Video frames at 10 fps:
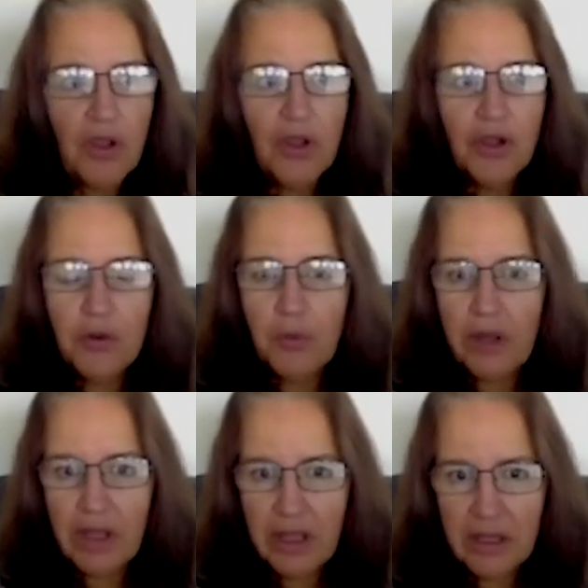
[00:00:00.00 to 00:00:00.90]

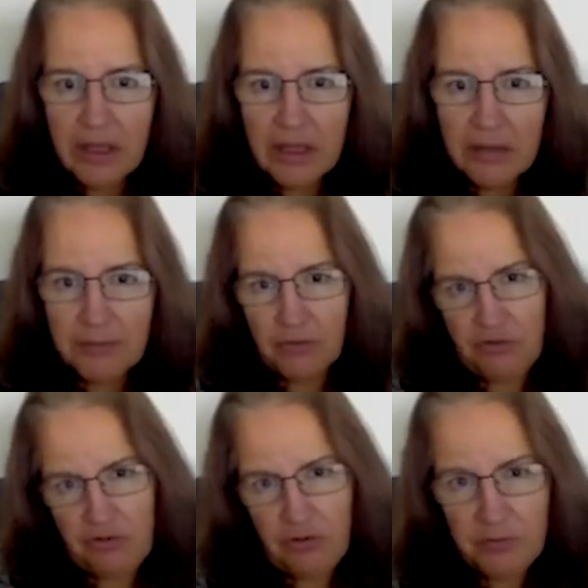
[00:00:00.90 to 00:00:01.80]
Where
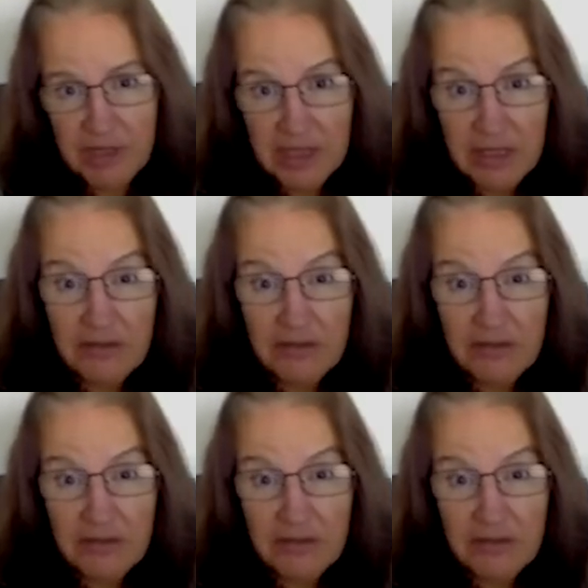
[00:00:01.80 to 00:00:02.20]
PONToon begins to